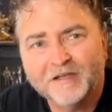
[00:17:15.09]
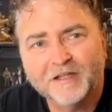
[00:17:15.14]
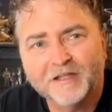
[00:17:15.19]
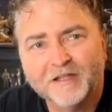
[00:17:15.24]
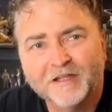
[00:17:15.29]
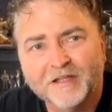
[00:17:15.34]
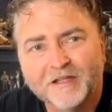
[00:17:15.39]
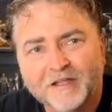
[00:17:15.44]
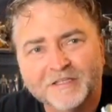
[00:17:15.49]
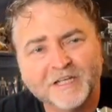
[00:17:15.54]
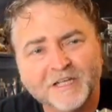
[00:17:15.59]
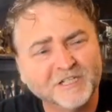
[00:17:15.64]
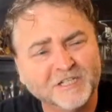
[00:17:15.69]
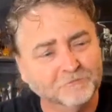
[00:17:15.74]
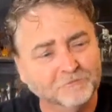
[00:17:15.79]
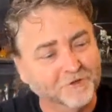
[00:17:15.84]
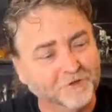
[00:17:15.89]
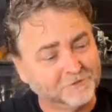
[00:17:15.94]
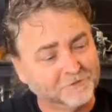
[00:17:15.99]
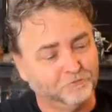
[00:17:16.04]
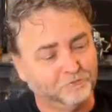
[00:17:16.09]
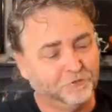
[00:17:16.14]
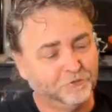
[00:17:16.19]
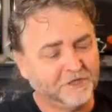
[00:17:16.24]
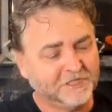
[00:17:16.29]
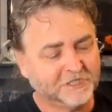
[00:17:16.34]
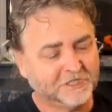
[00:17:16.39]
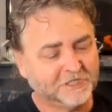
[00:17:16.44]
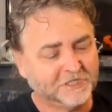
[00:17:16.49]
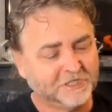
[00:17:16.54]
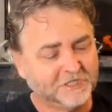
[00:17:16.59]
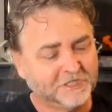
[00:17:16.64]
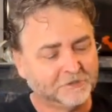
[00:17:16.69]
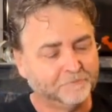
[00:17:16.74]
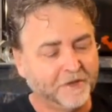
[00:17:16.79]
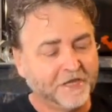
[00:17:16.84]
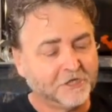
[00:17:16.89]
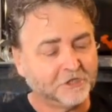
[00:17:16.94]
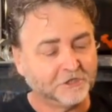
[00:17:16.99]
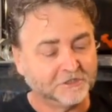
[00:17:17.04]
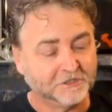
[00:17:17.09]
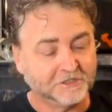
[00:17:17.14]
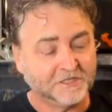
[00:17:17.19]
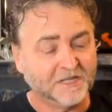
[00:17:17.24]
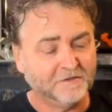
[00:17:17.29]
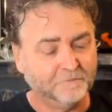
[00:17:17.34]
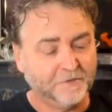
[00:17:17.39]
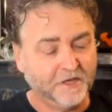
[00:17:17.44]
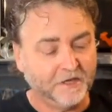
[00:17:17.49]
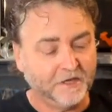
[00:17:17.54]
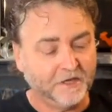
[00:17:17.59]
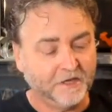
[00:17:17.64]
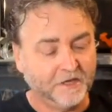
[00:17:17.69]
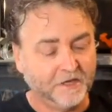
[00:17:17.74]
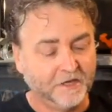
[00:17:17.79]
It's pretty spacious. It's kind of big.